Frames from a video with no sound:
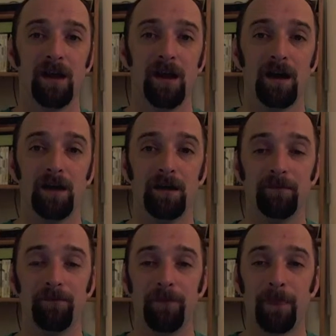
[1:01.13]

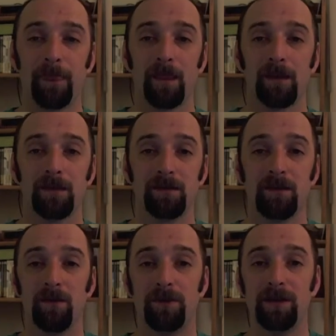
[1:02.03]

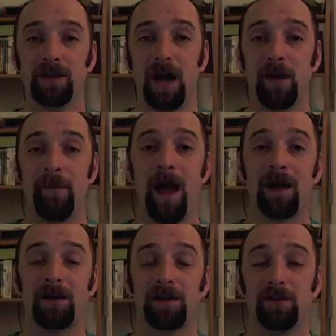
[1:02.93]
the
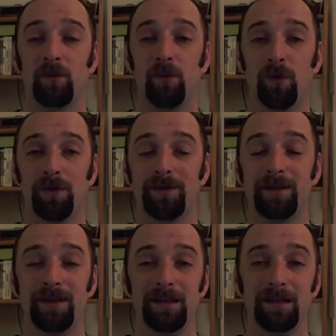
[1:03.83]
iMac or
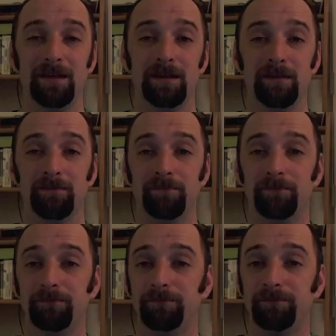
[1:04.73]
the
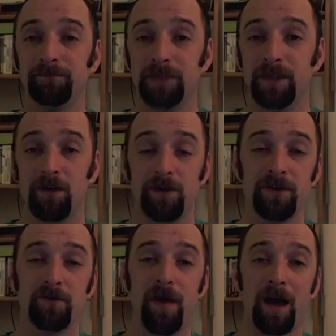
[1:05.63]

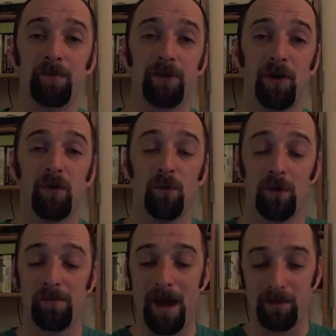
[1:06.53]
new Mac Pro
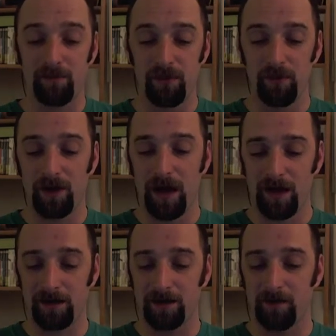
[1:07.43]
or Mac Pro
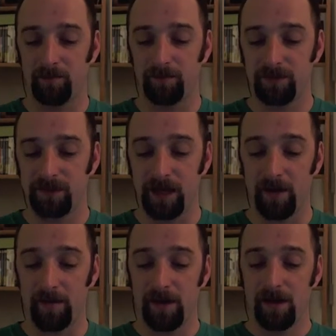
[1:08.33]
kind of
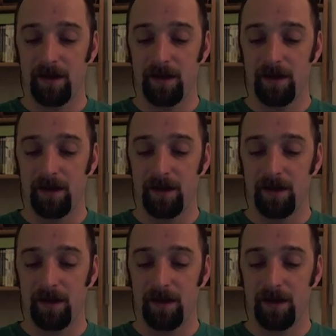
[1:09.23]
setup.